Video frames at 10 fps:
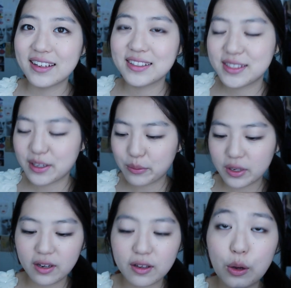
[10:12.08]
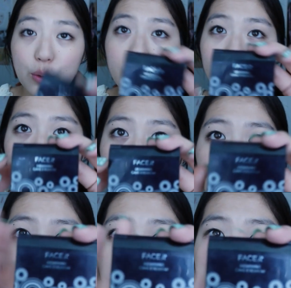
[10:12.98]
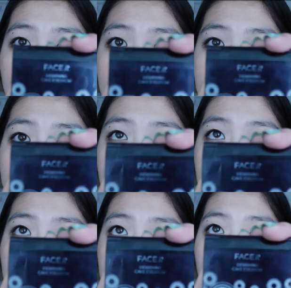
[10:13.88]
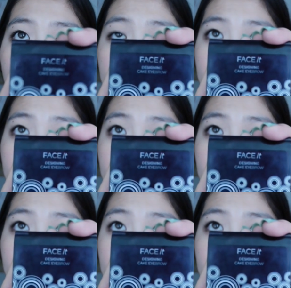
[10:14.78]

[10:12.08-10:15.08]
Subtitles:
So I'm gonna go in with the Faceshop